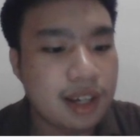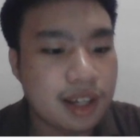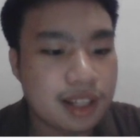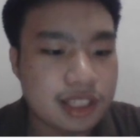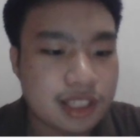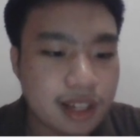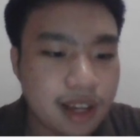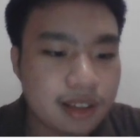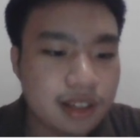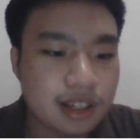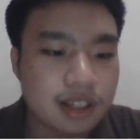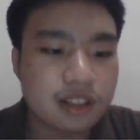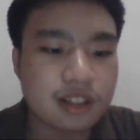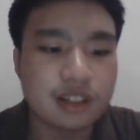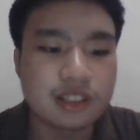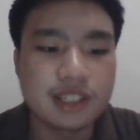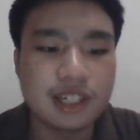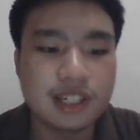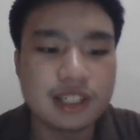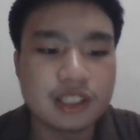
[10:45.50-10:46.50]
Instead, it
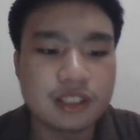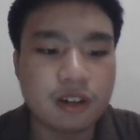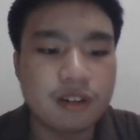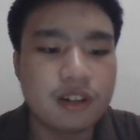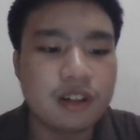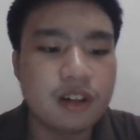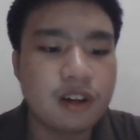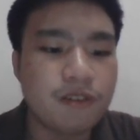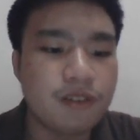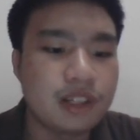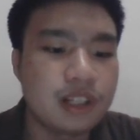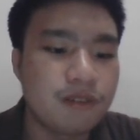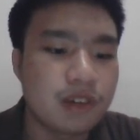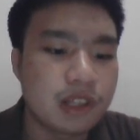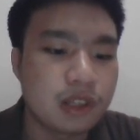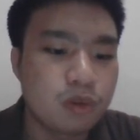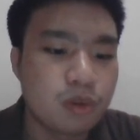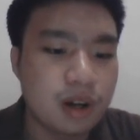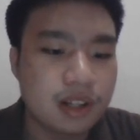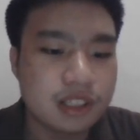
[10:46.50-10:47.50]
consists only of
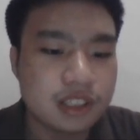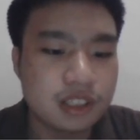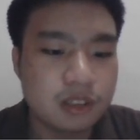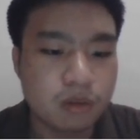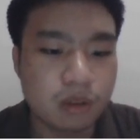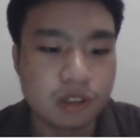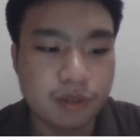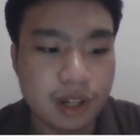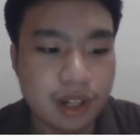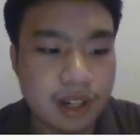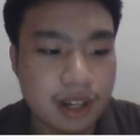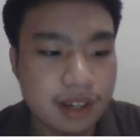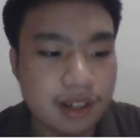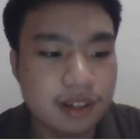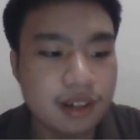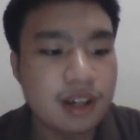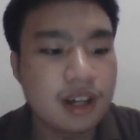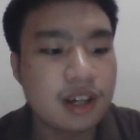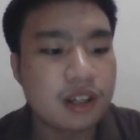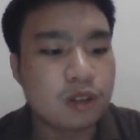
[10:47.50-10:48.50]
individuals who are
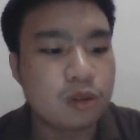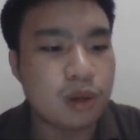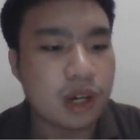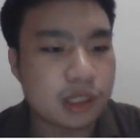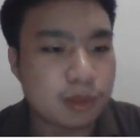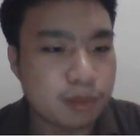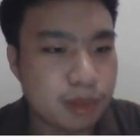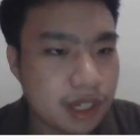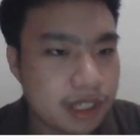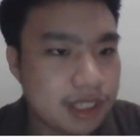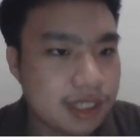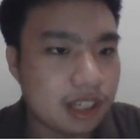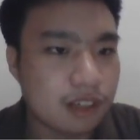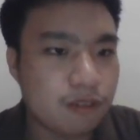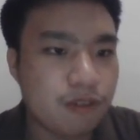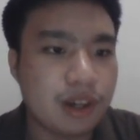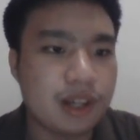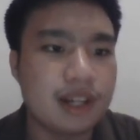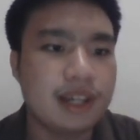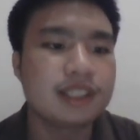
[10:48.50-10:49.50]
willing to express their
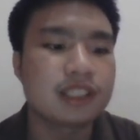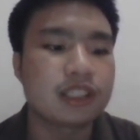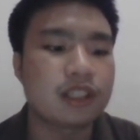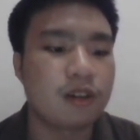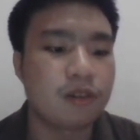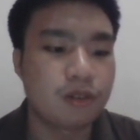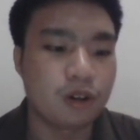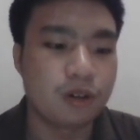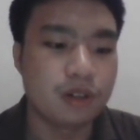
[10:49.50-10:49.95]
feelings of